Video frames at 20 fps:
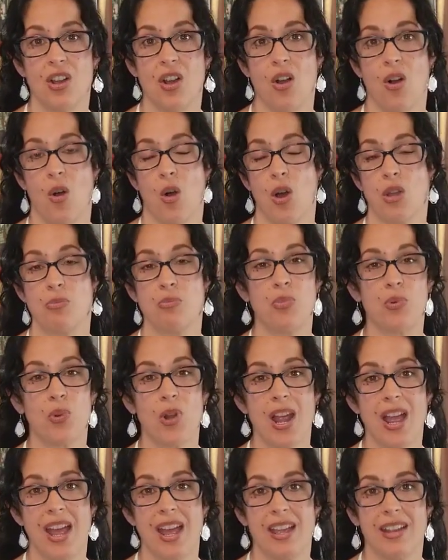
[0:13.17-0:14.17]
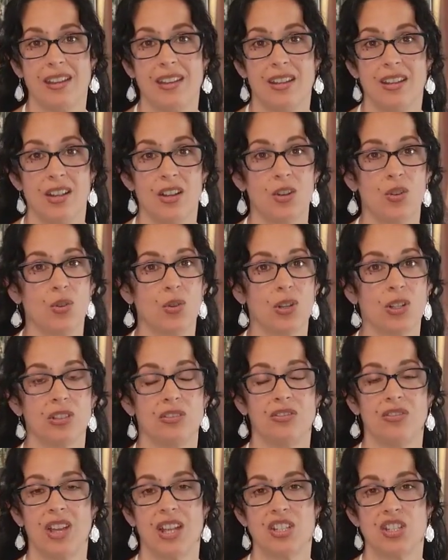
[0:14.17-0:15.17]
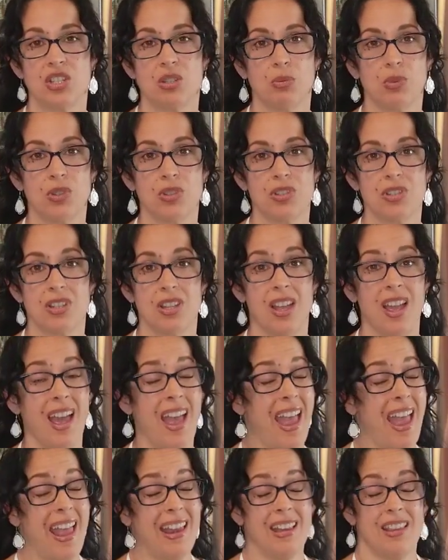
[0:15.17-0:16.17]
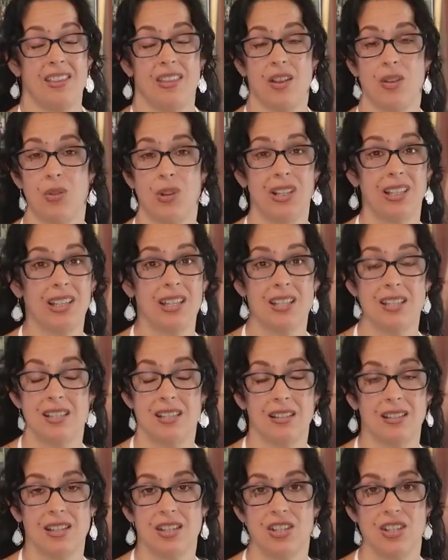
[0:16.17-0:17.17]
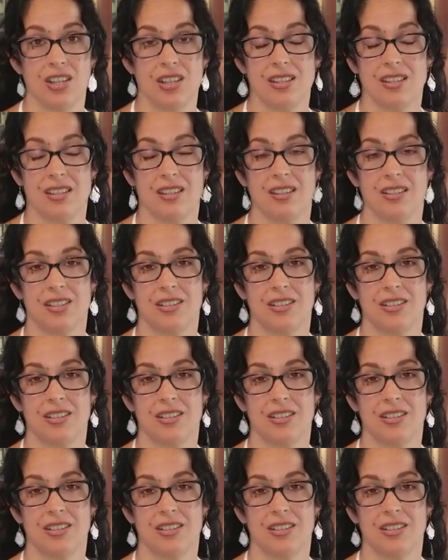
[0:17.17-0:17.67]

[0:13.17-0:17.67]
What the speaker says: on bread, grilled vegetables, anything really, it's delicious.